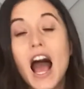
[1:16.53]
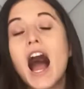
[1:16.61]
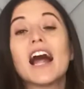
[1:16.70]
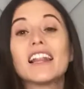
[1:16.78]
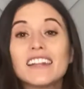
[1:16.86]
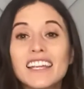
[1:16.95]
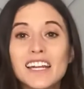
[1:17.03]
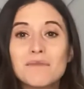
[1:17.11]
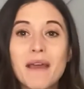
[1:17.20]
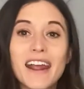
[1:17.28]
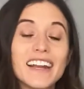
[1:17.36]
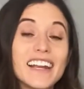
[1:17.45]
A lead
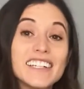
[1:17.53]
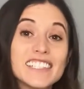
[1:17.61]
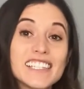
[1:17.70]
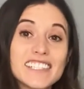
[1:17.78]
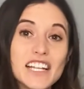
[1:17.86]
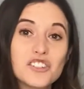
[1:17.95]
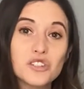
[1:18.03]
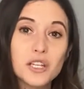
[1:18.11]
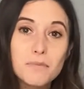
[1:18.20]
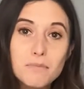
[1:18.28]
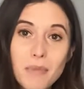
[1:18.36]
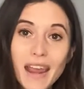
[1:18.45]
magnet is essentially
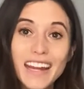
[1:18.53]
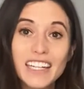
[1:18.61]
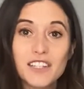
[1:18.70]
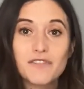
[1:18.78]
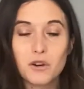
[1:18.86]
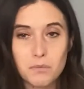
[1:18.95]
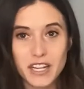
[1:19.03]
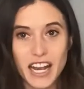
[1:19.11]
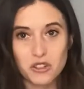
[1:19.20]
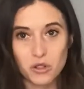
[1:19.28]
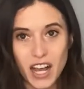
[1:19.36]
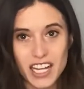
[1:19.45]
bait for
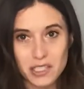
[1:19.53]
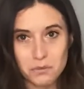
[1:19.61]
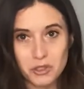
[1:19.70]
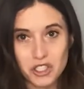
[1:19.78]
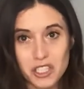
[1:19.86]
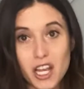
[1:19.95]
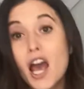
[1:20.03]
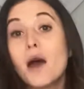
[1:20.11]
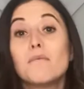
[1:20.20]
potential customers,